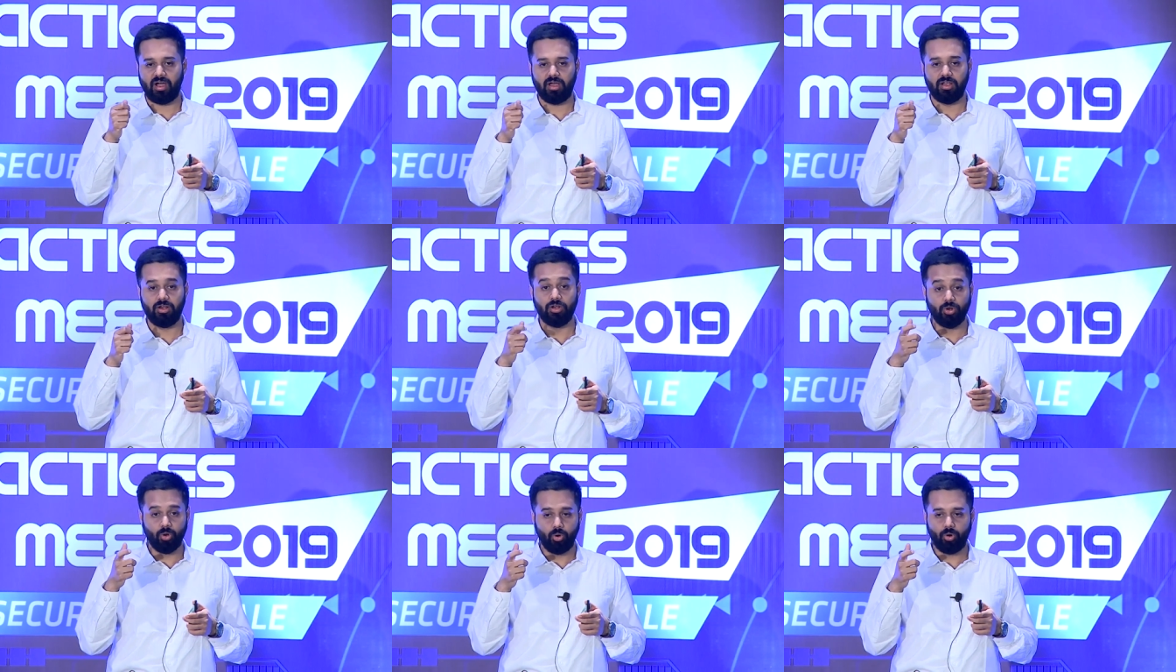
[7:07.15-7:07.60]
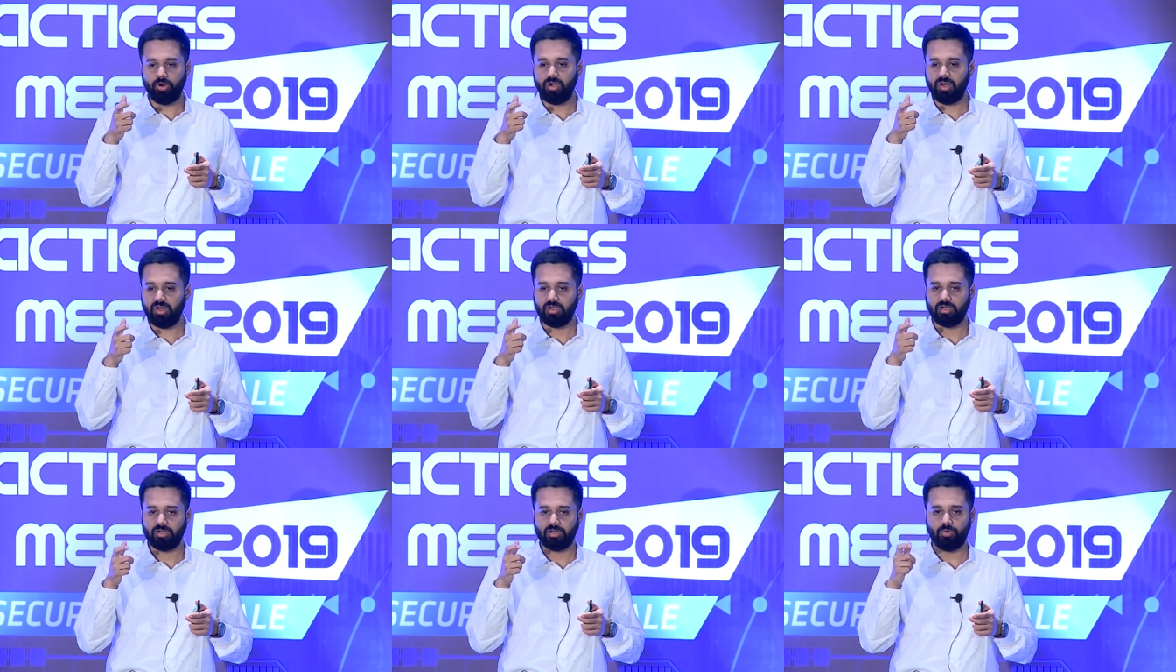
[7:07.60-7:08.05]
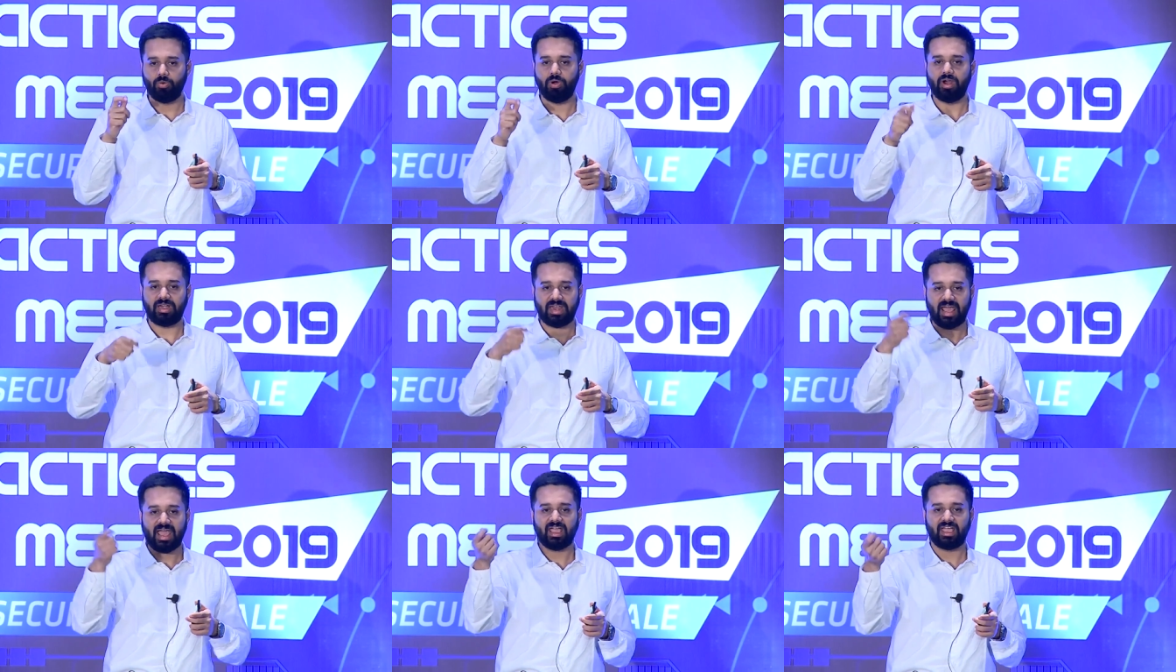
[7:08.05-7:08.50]
node to
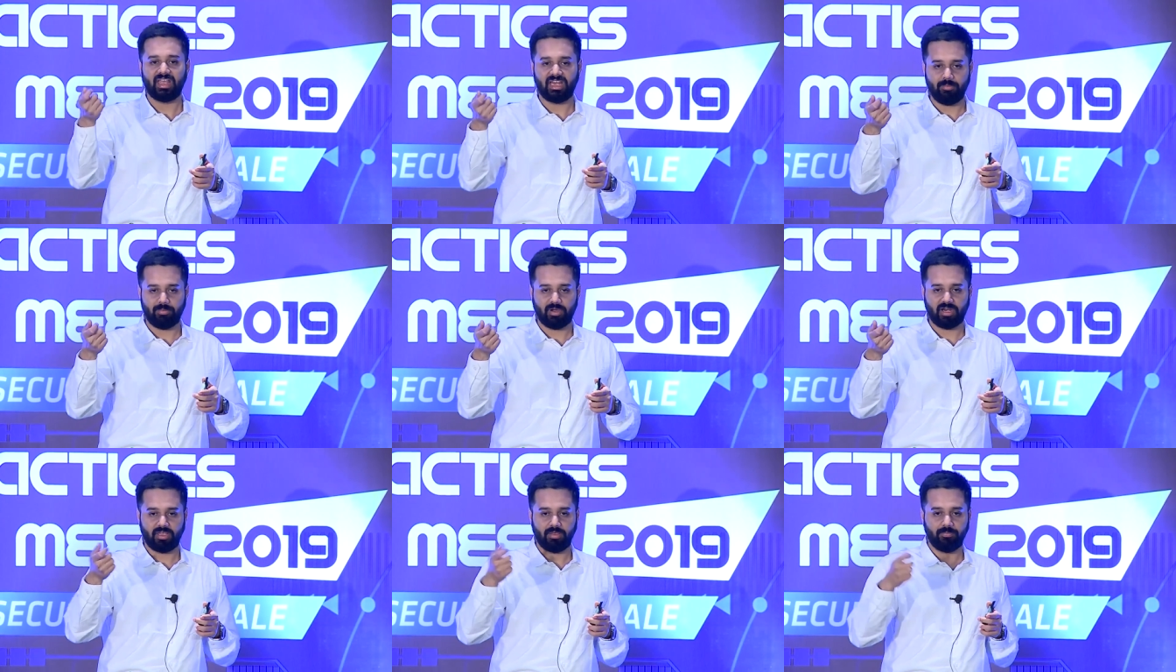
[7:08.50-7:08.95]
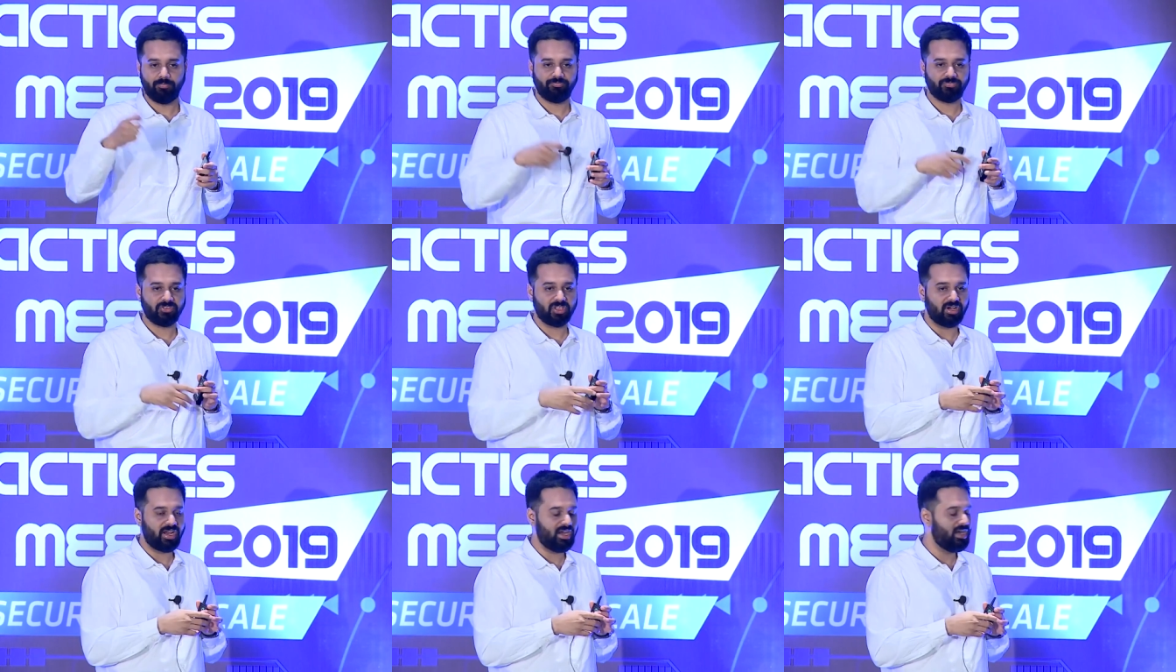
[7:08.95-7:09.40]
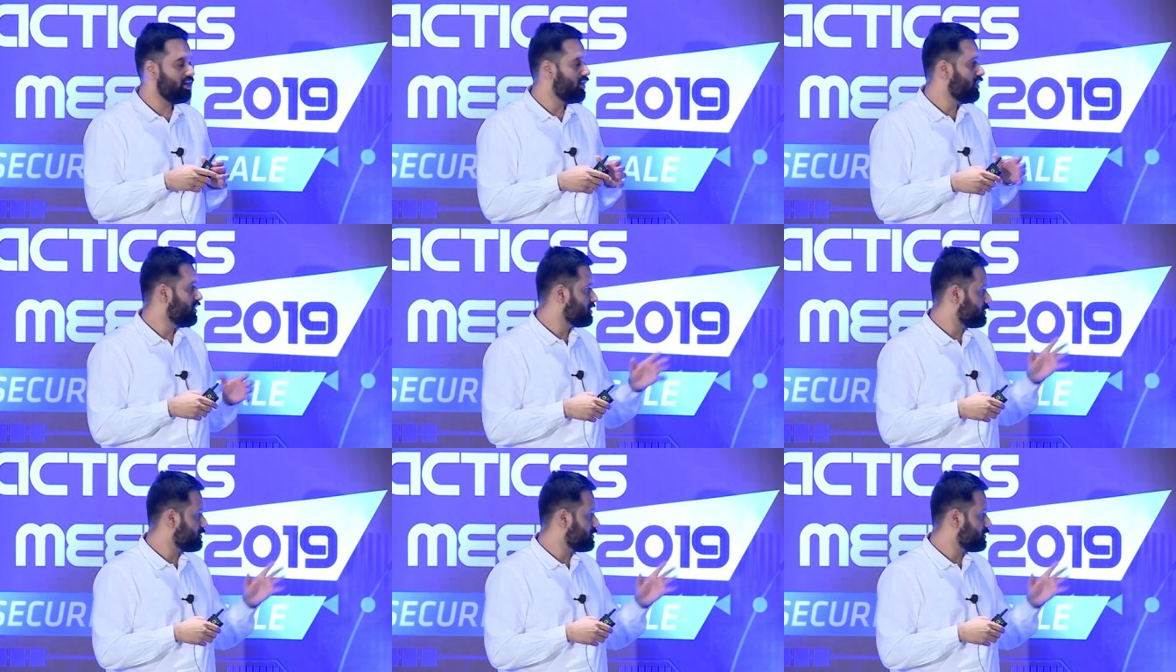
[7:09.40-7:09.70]
attack anybody, right?